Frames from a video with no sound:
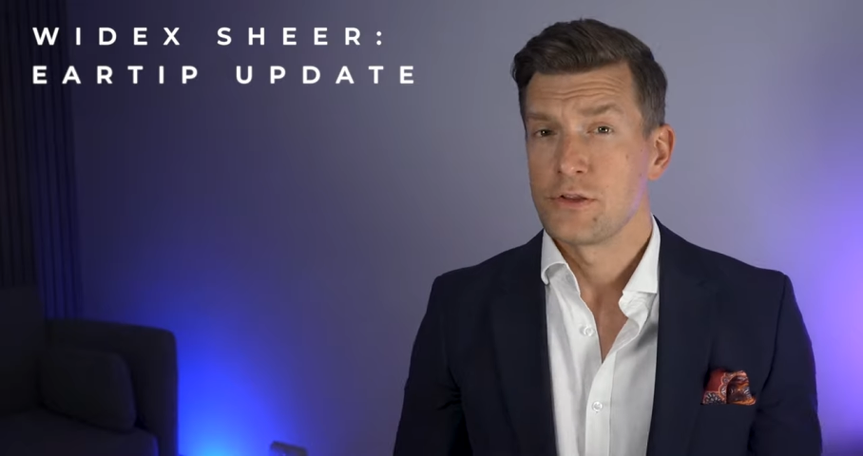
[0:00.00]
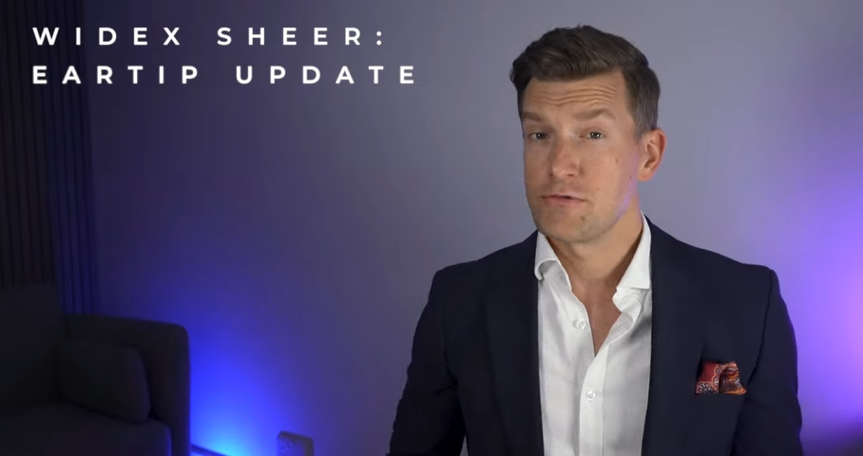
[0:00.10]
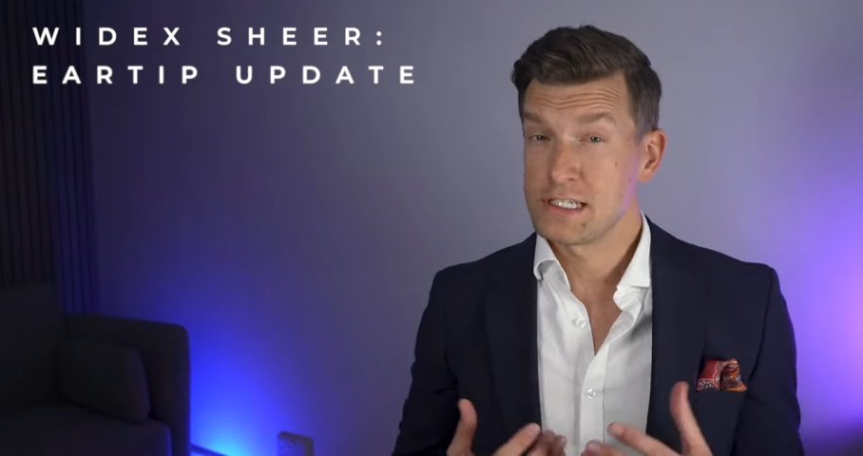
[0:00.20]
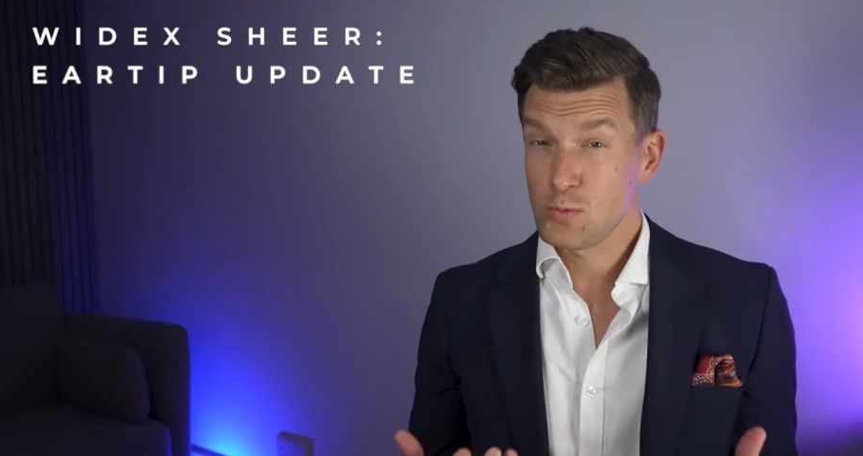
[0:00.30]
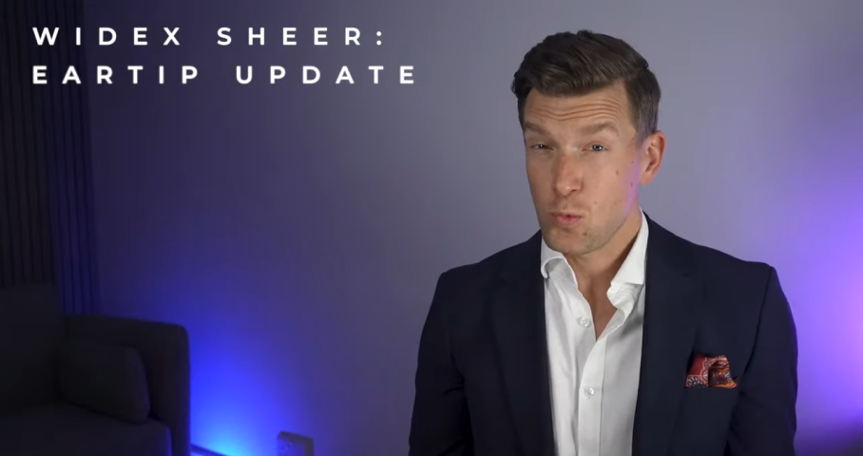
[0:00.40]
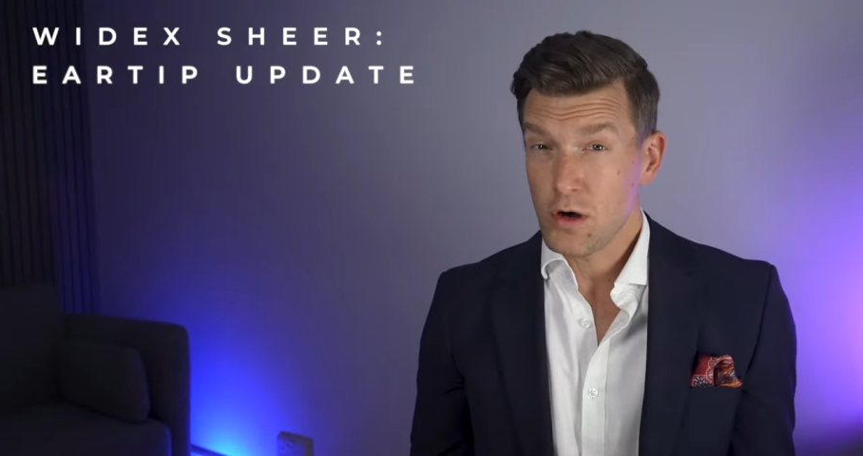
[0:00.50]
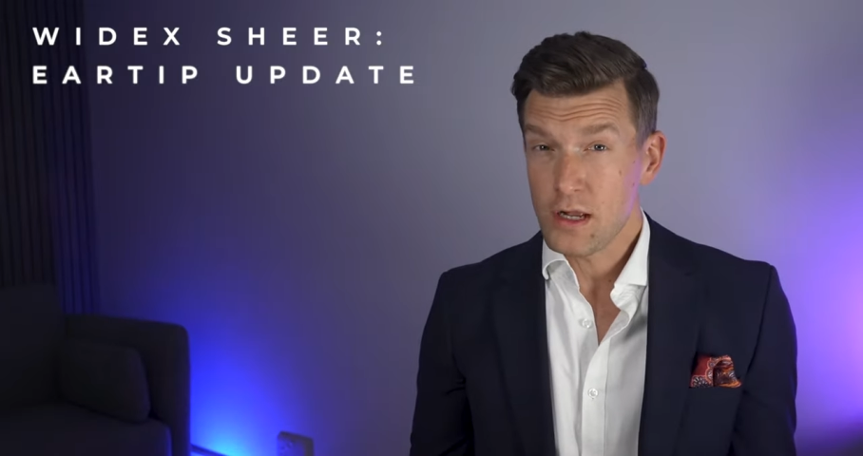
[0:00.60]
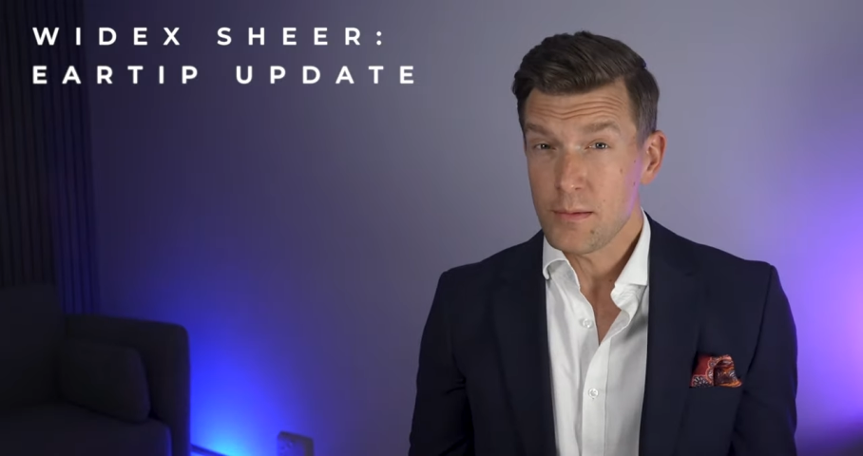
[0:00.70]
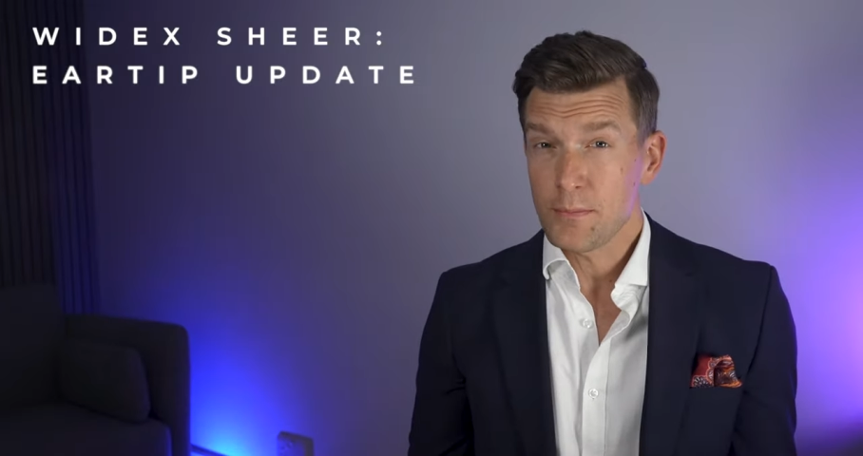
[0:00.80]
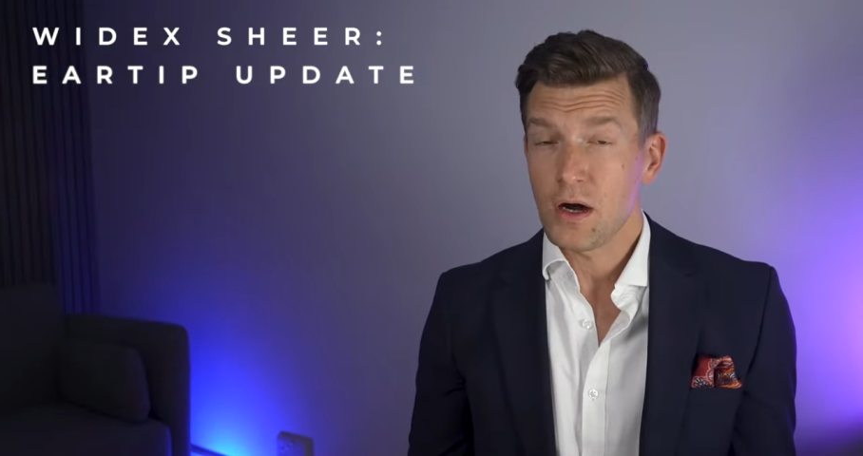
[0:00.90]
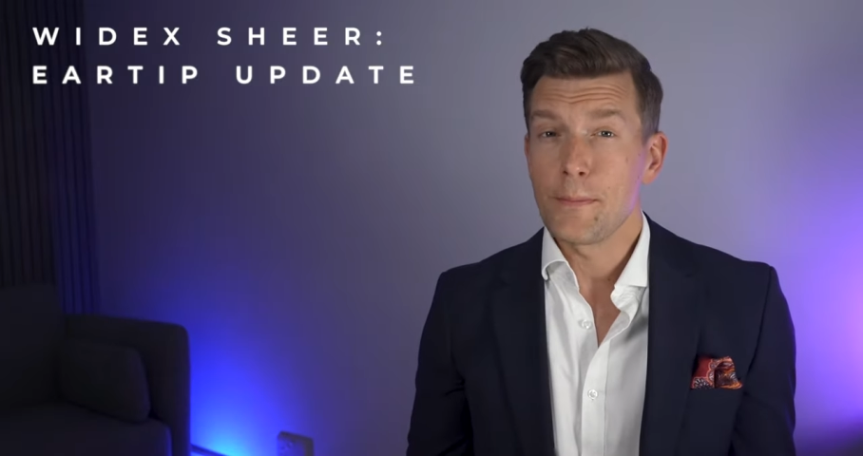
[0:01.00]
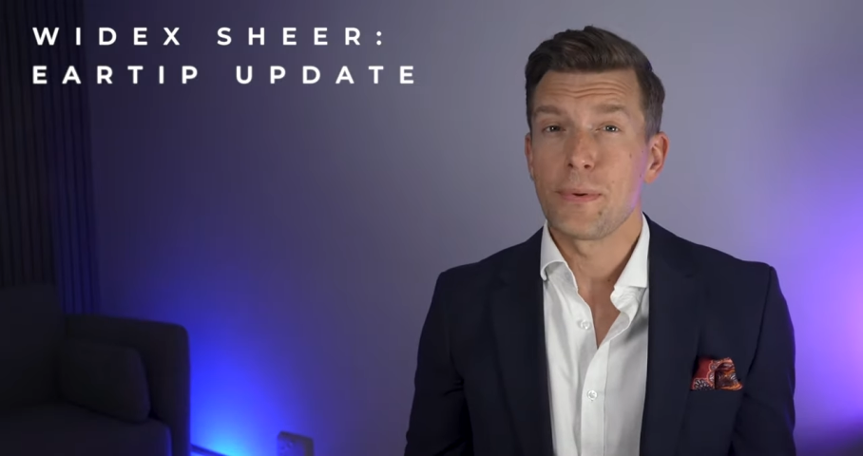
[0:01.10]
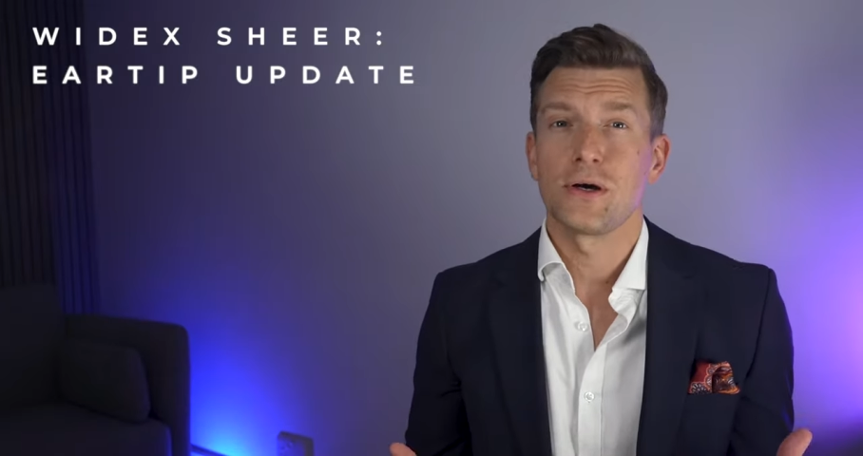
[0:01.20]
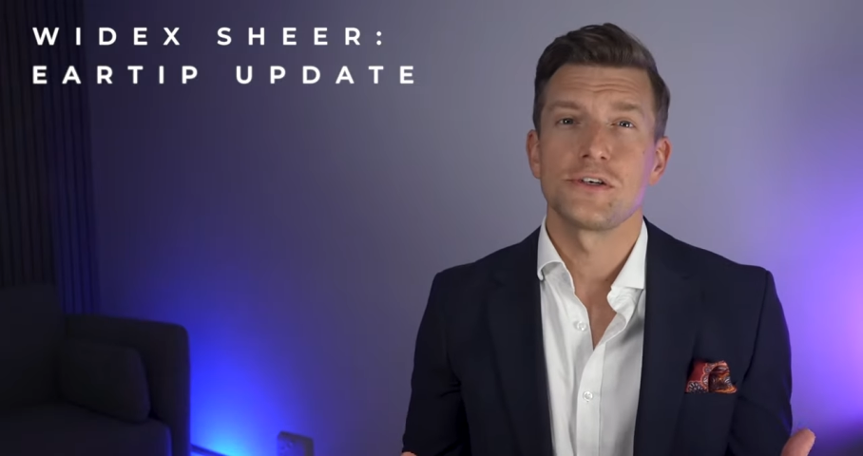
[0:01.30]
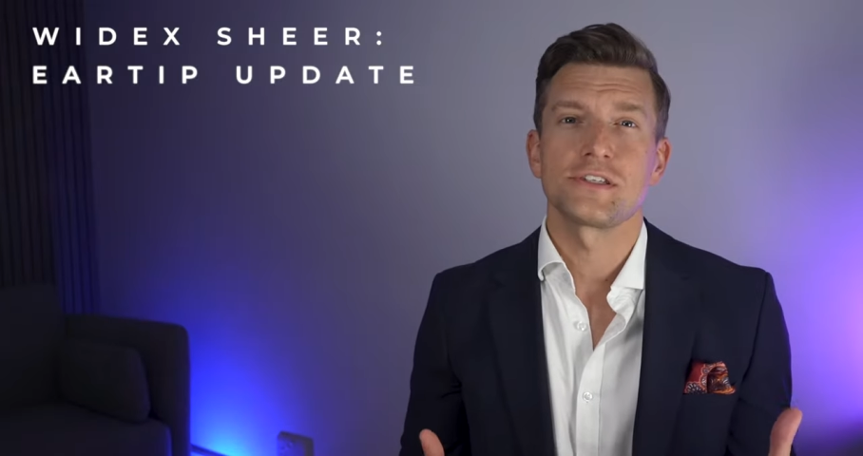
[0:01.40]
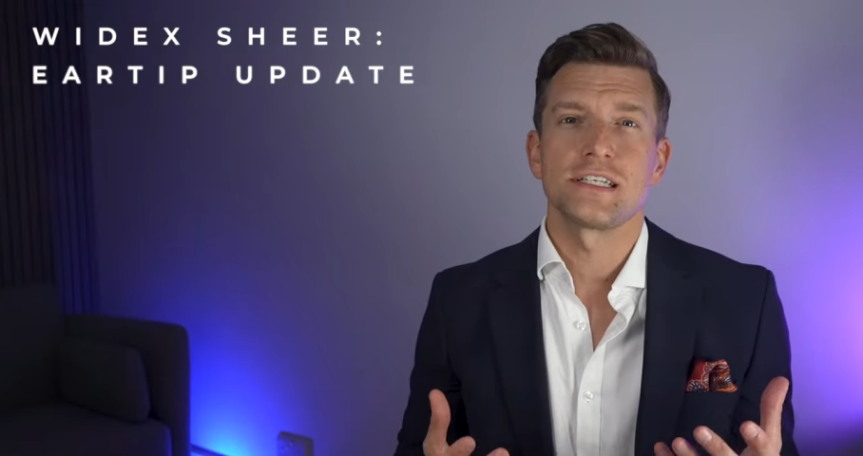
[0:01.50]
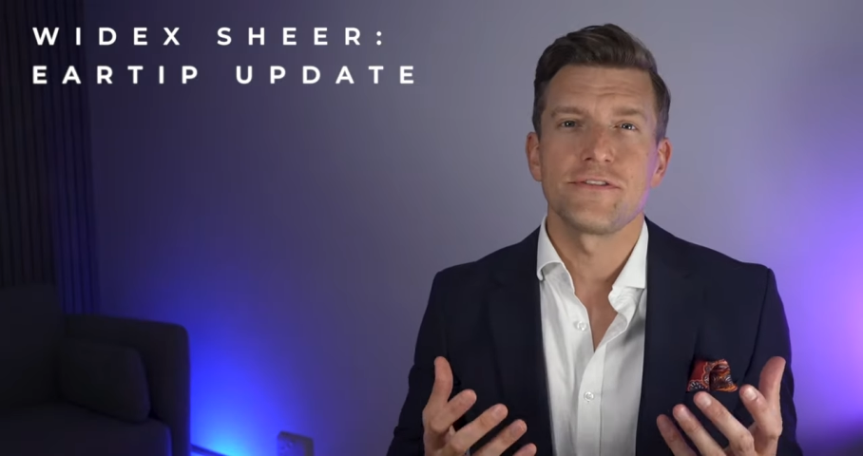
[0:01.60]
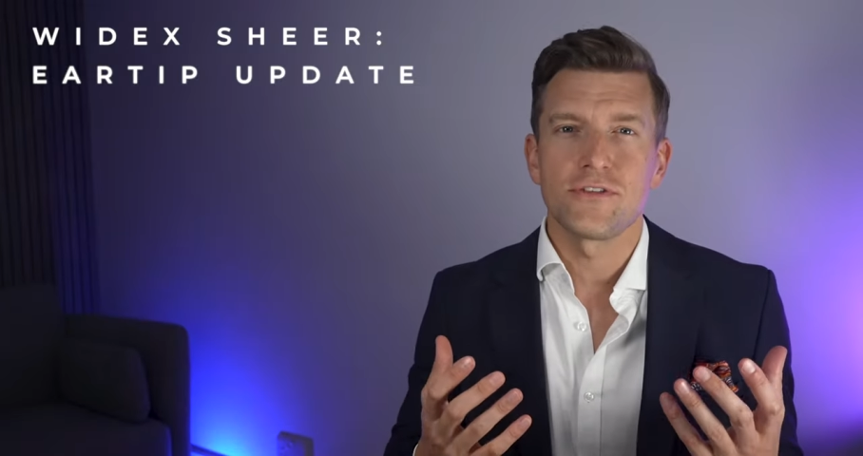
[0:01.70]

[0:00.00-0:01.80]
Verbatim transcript: The reason why? I personally